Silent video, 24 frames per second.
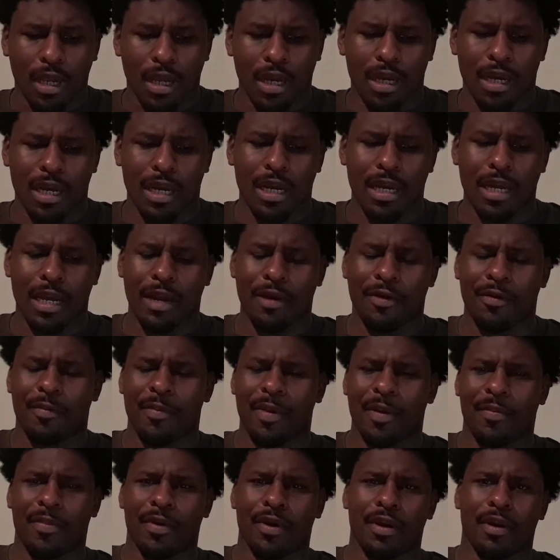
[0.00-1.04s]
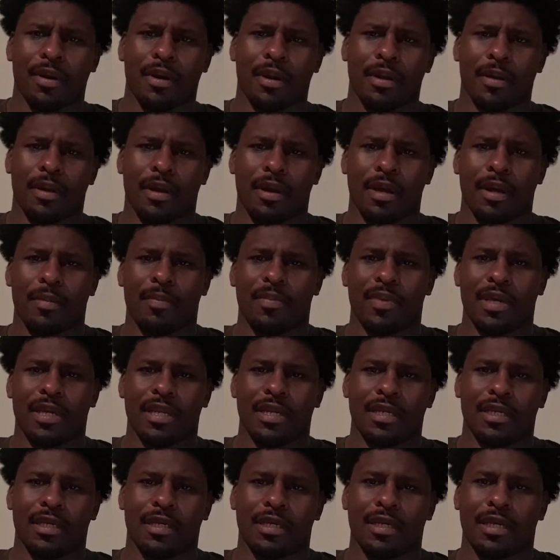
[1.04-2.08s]
I remember
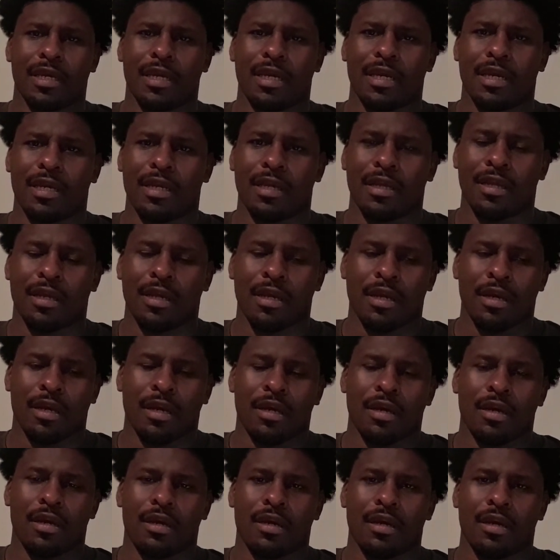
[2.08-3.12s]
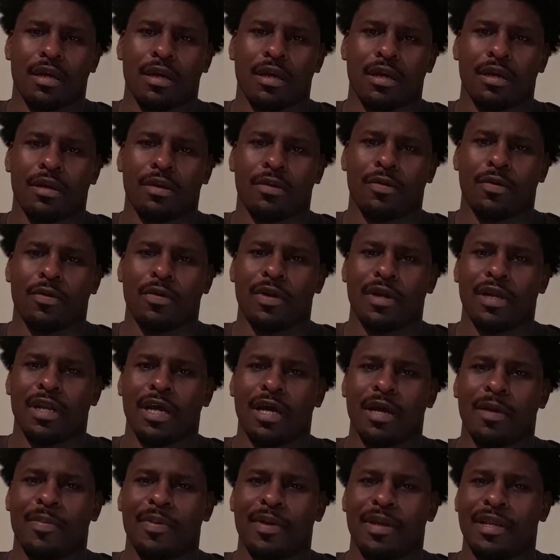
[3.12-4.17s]
being a kid, growing
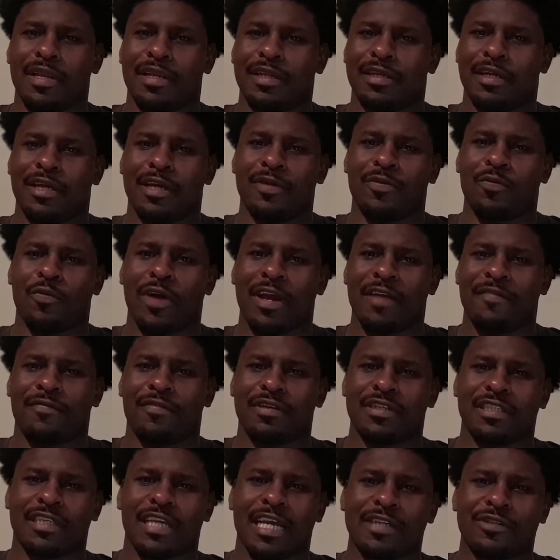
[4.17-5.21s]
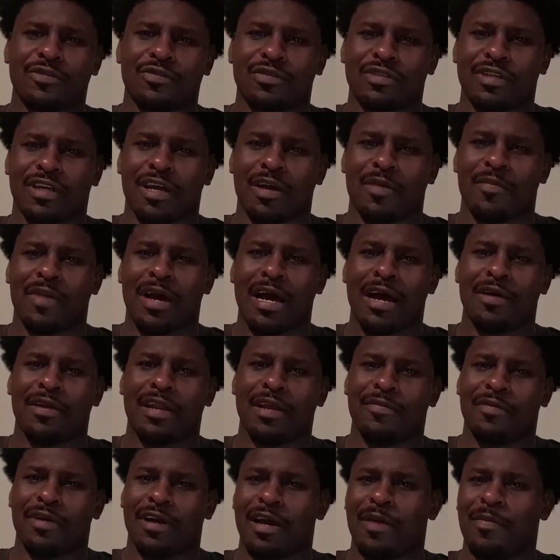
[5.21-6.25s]
up, and couldn't wait for the schedules to come out.
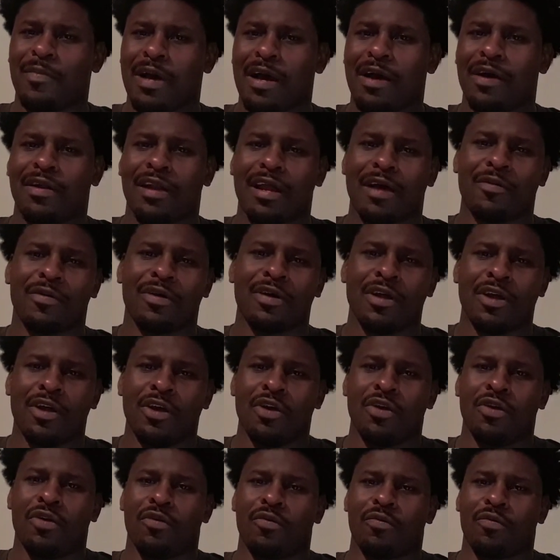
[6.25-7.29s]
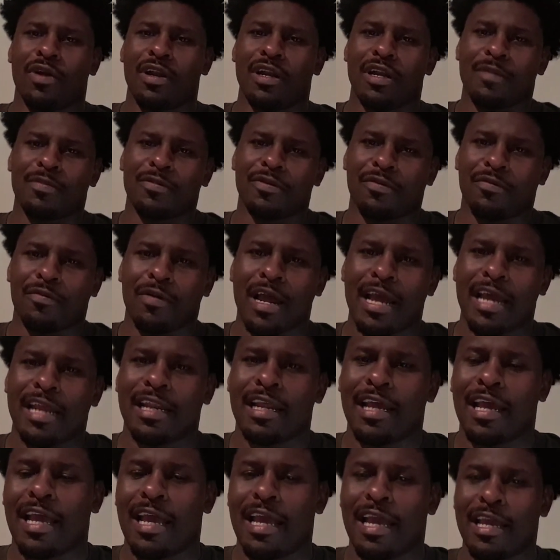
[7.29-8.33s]
They would come out, I would run up to
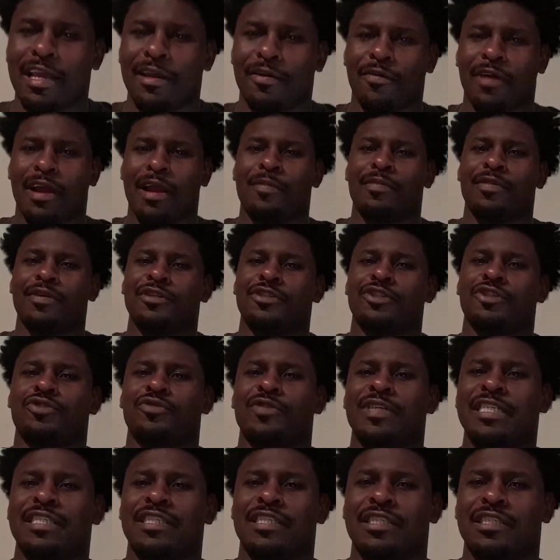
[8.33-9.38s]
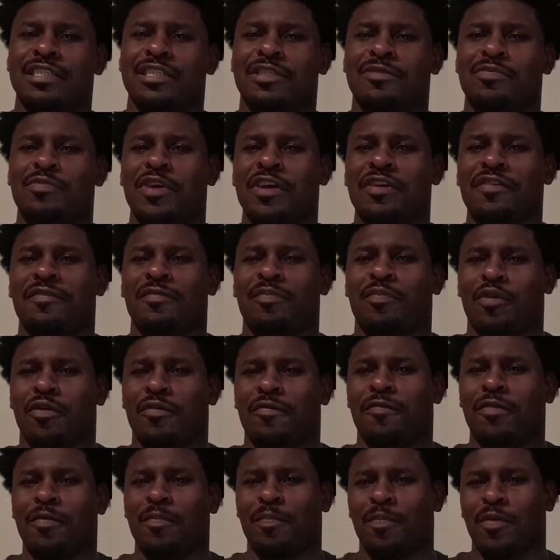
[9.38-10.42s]
Rite Aid, grab a Streets and Smith
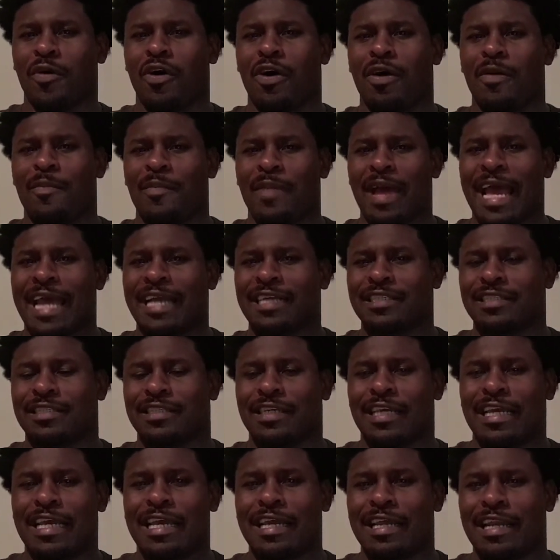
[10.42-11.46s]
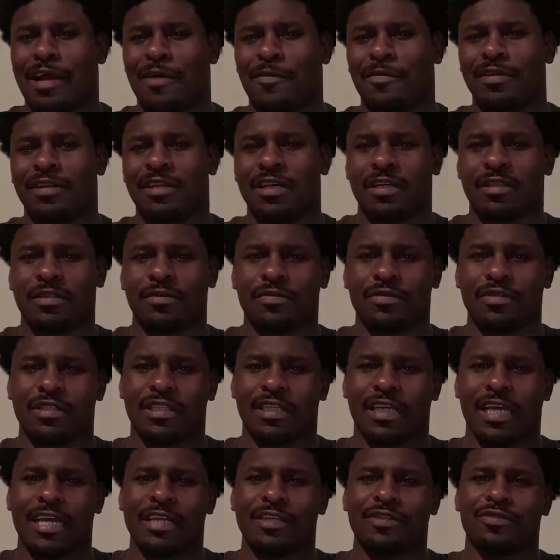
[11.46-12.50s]
Pro Football magazine. I would look through the
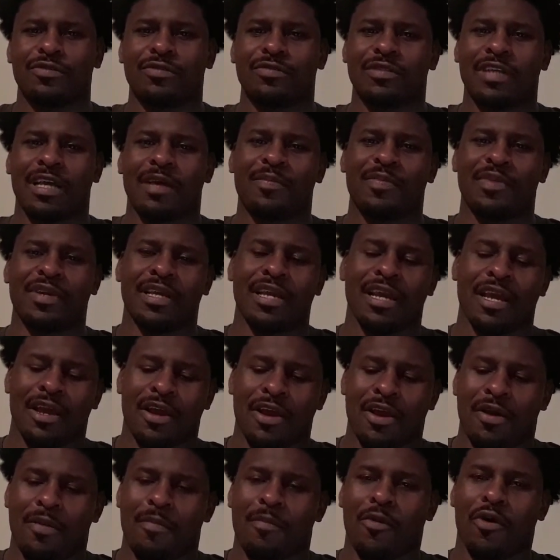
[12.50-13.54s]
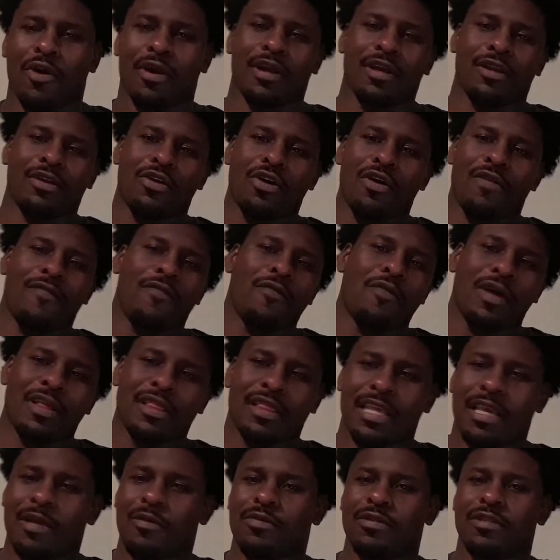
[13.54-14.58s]
schedules. I'd be marking off who I
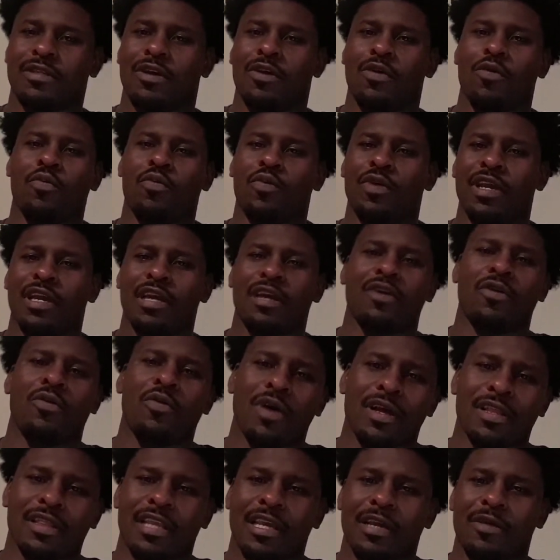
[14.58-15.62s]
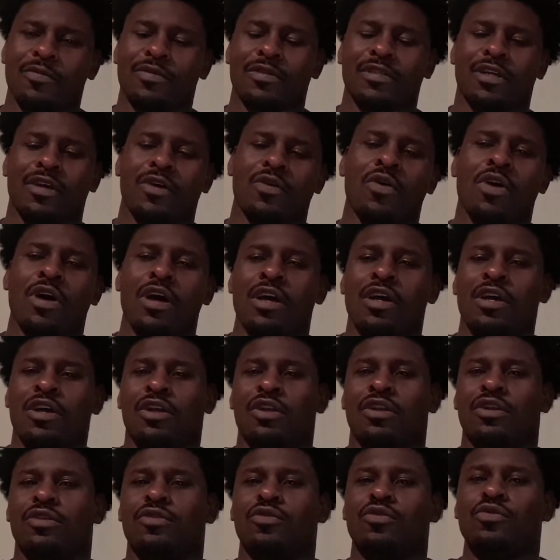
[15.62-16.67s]
think was going to win, who I think was going to
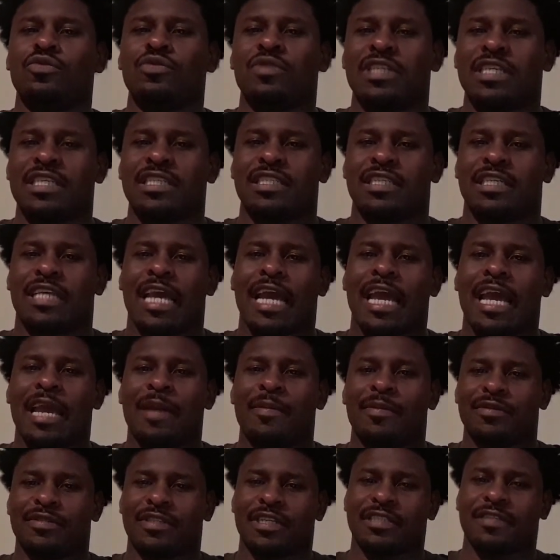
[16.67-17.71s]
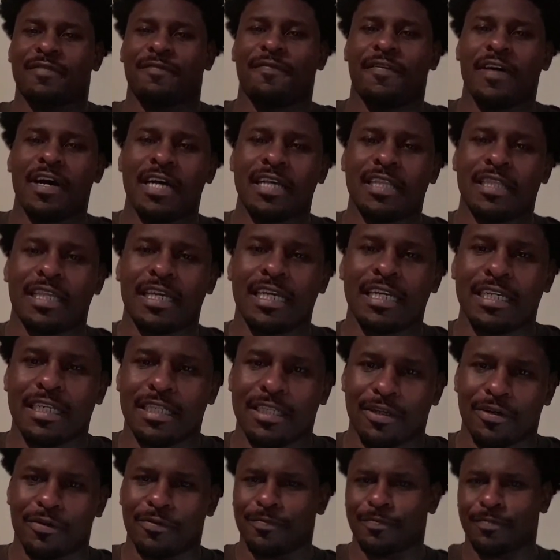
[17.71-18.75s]
lose each game. It was just a fun thing to
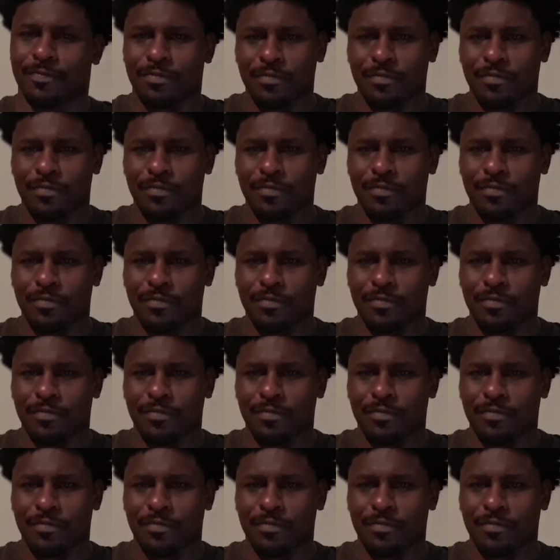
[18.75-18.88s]
do.